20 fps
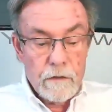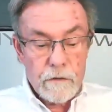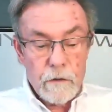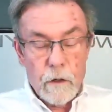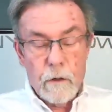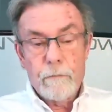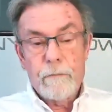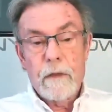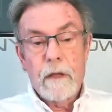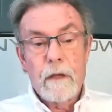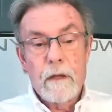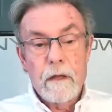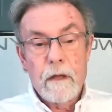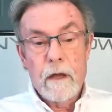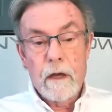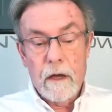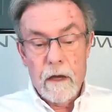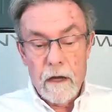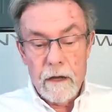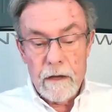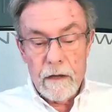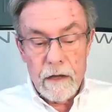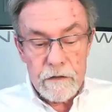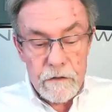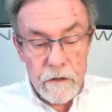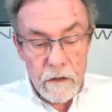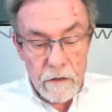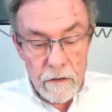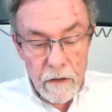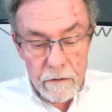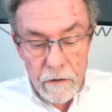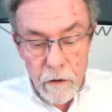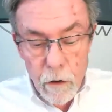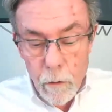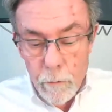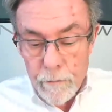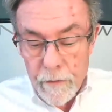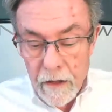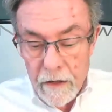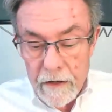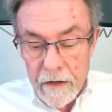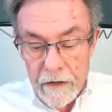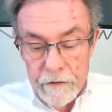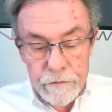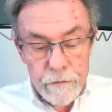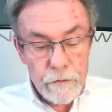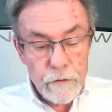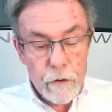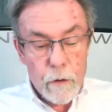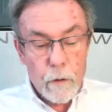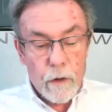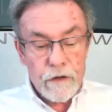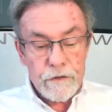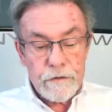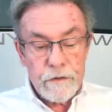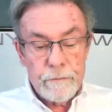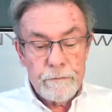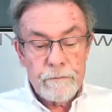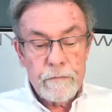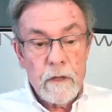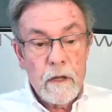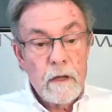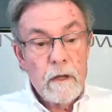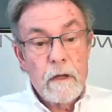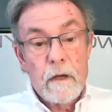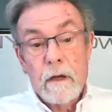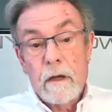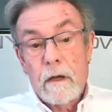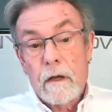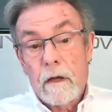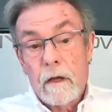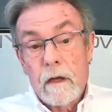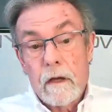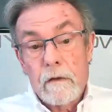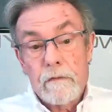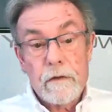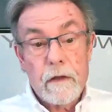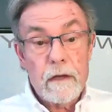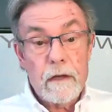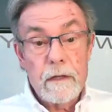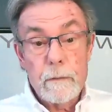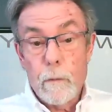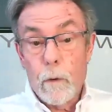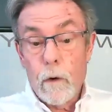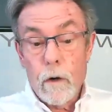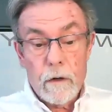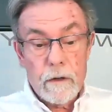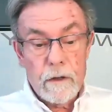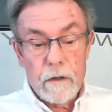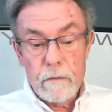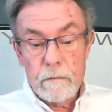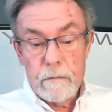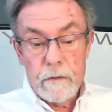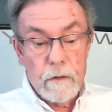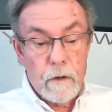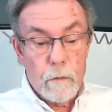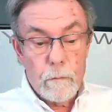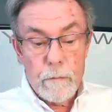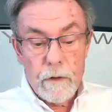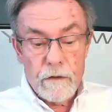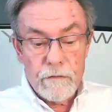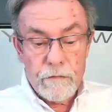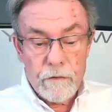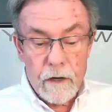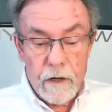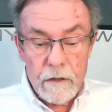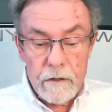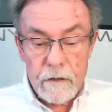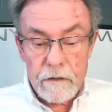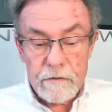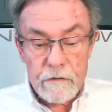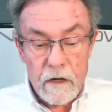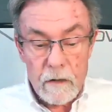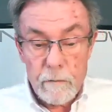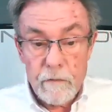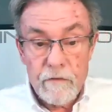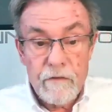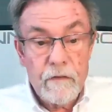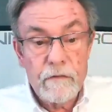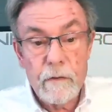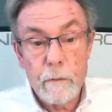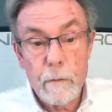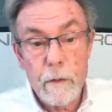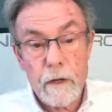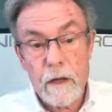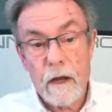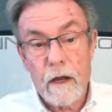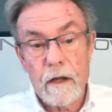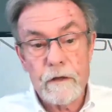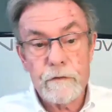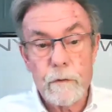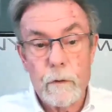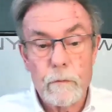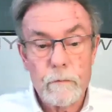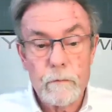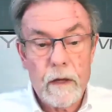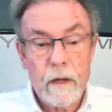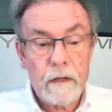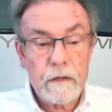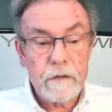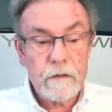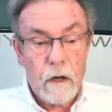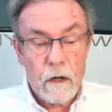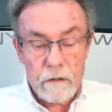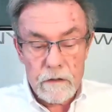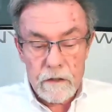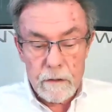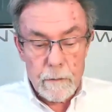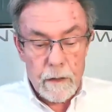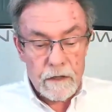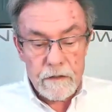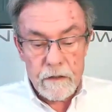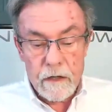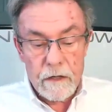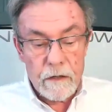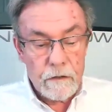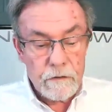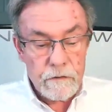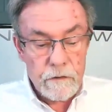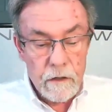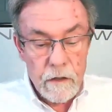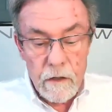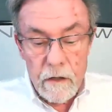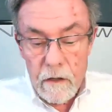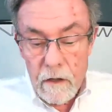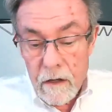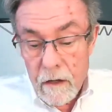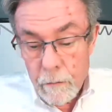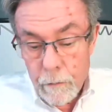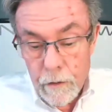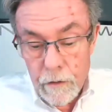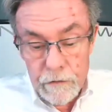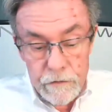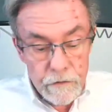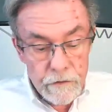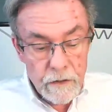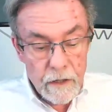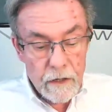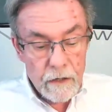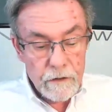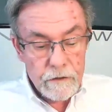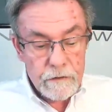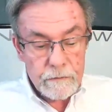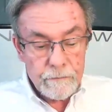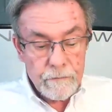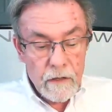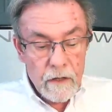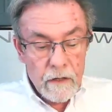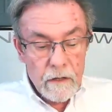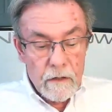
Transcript: So, uh, Angie, that, I hope that answered your question. Uh, if you got any more, you know, don't be afraid to set up a 15 minute consult. I can talk to you about tires, wheels, and tires.